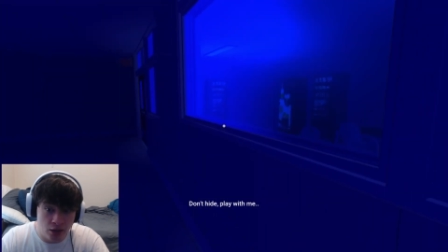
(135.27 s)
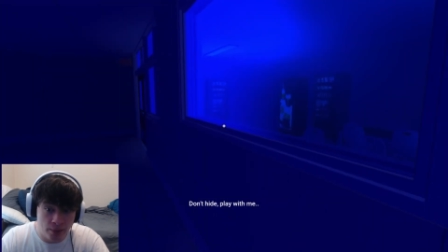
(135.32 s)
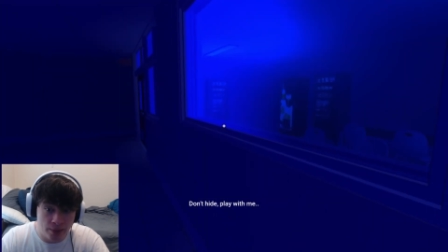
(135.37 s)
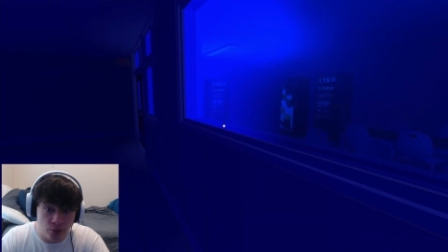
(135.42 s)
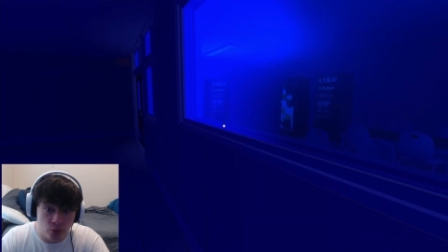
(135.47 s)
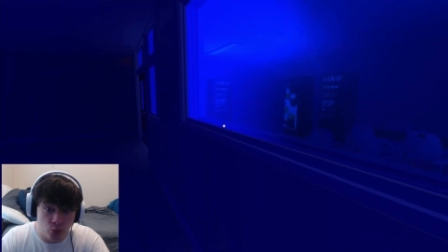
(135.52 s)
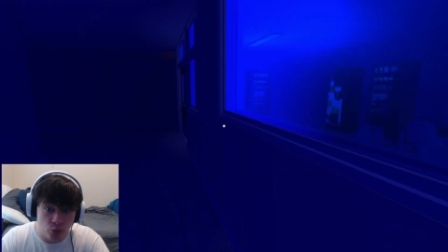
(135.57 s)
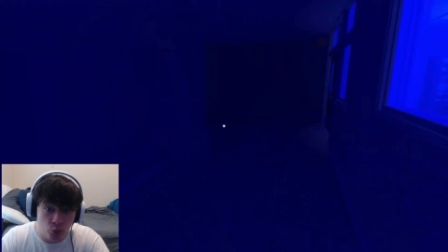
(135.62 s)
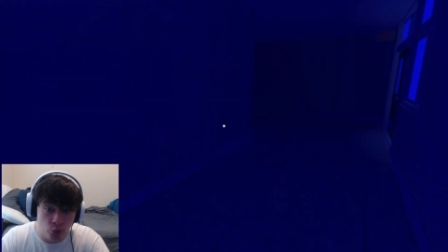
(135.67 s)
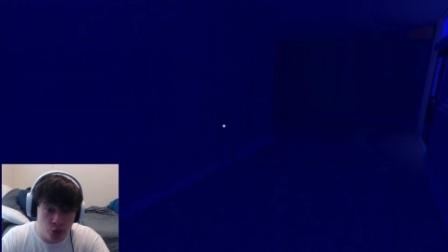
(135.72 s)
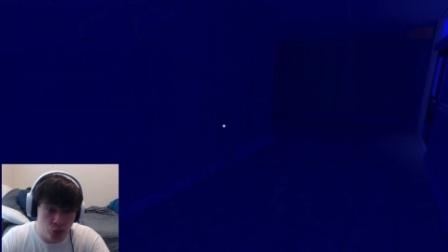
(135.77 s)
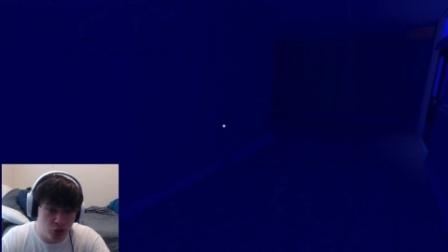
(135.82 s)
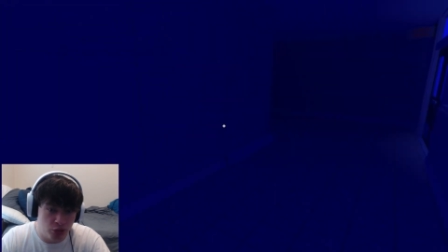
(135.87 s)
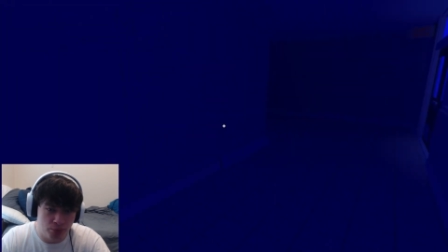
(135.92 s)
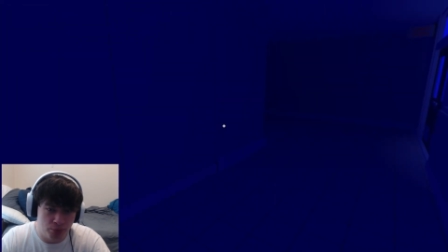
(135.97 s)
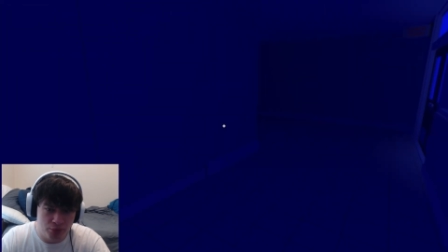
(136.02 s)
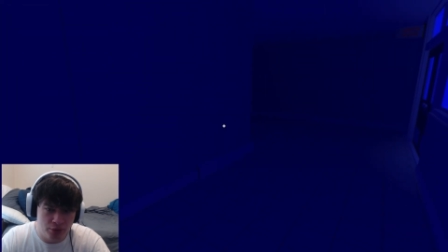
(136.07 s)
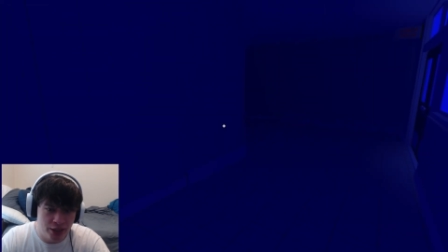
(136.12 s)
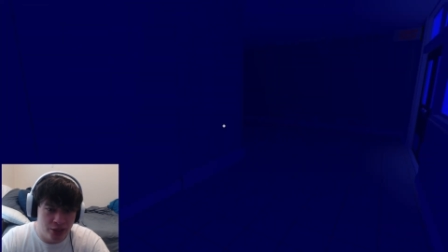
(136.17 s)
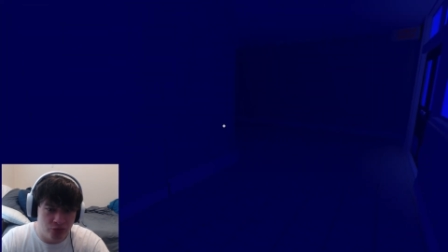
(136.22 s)
I mean, what do you want
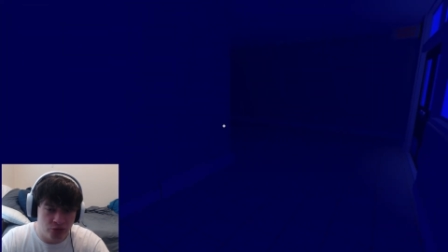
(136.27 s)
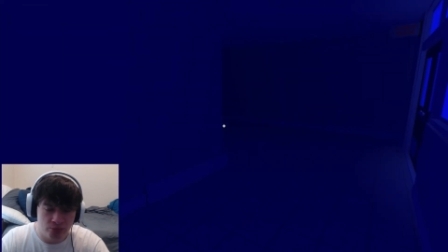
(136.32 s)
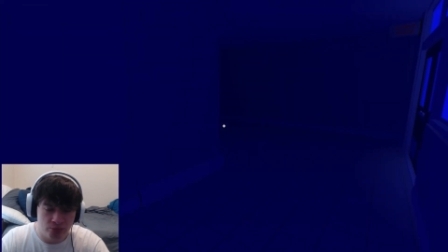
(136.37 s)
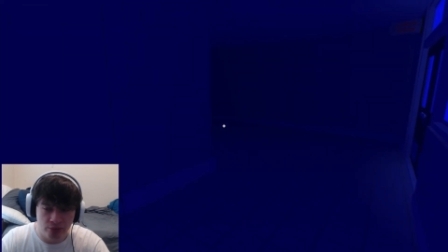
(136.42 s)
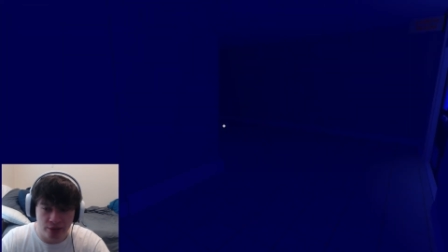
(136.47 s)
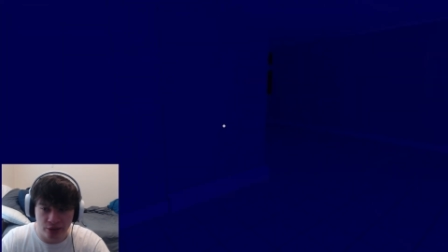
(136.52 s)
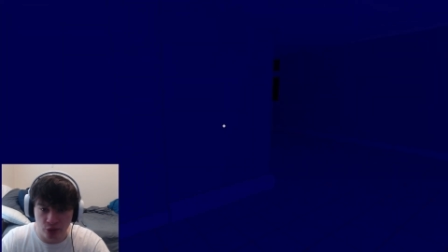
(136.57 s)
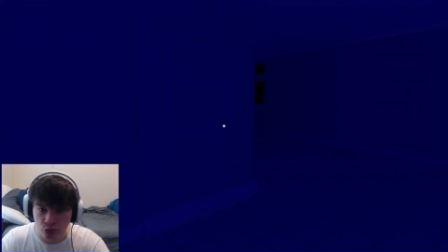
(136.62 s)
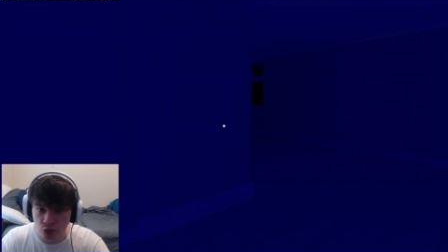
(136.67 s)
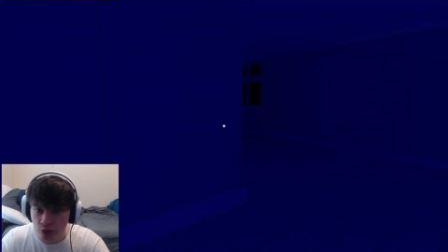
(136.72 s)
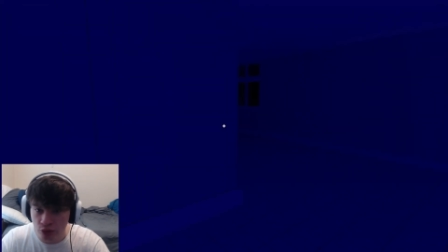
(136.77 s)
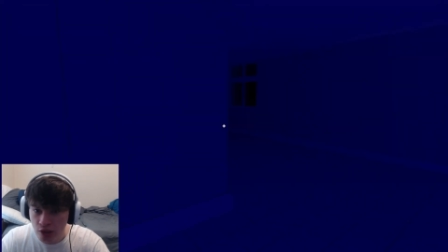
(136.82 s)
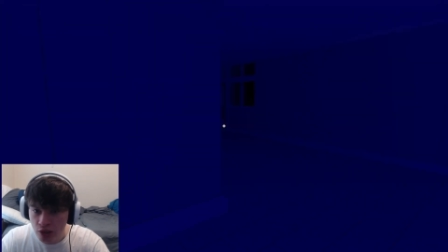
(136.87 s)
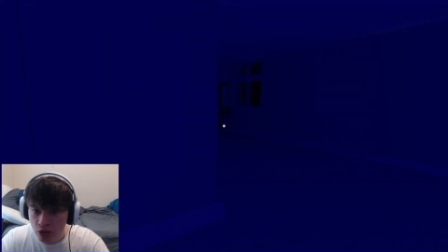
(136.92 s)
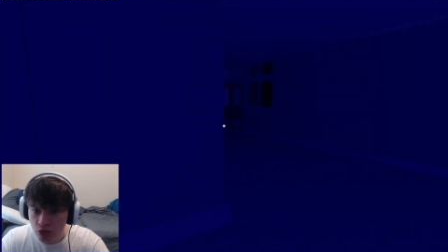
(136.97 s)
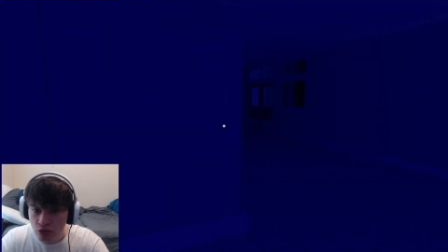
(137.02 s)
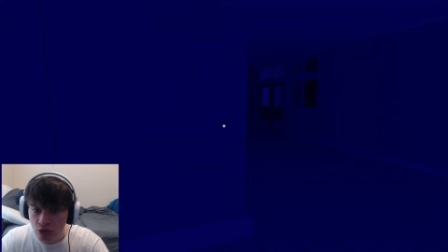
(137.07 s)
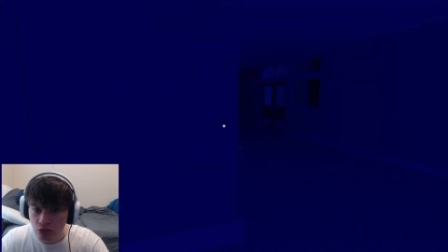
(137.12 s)
to play? You want to play Uno,